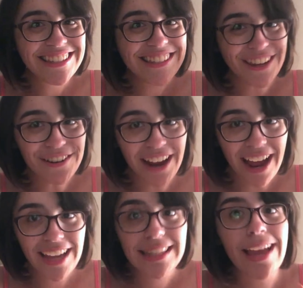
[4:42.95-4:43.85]
So
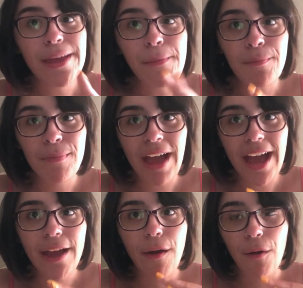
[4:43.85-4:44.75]
guys, I am
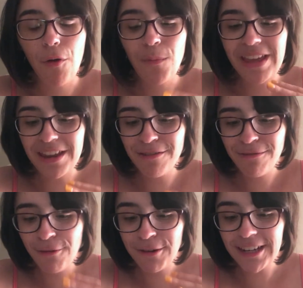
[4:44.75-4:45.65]
back home in
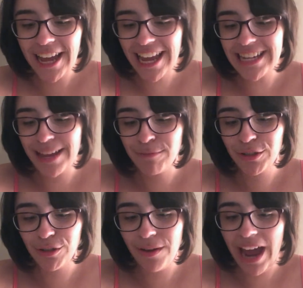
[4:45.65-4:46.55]
Florida and I am
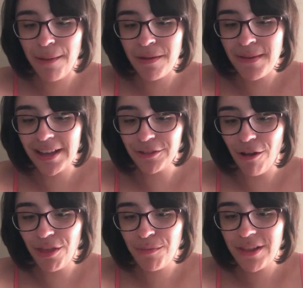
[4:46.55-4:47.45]
so happy because
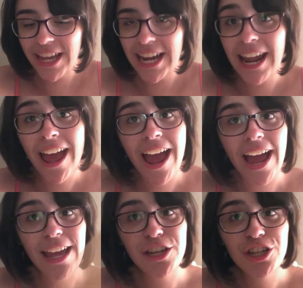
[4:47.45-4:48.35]
on the plane,
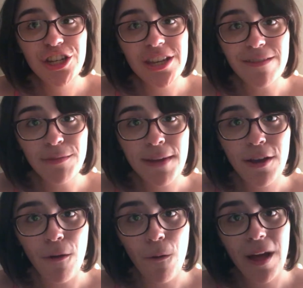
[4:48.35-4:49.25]
I achieved my
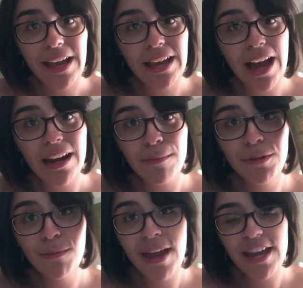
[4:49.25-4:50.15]
goal. I got up
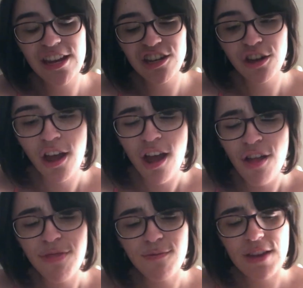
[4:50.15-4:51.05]
to page
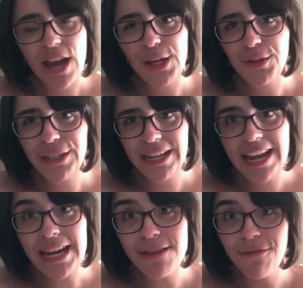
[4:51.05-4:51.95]

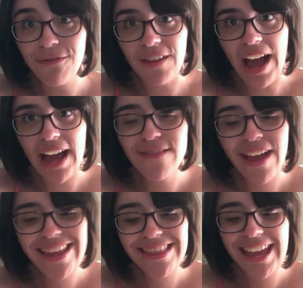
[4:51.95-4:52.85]
385,
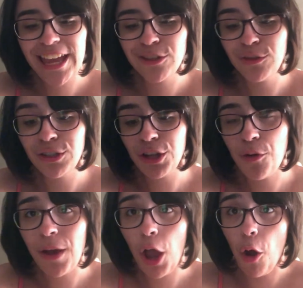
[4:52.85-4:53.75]
I think. So just a
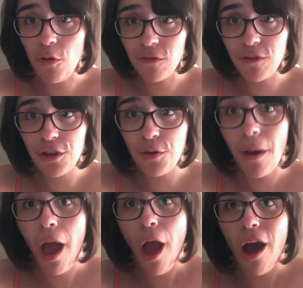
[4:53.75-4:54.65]
quick overview
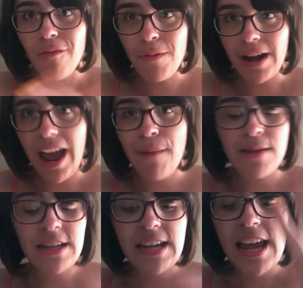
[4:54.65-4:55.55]
of what
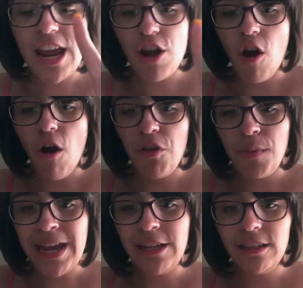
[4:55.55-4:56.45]
happened in all the
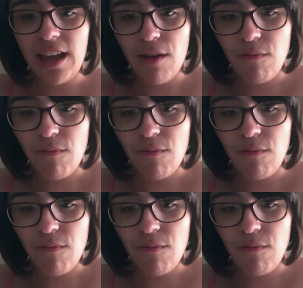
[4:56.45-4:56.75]
pages I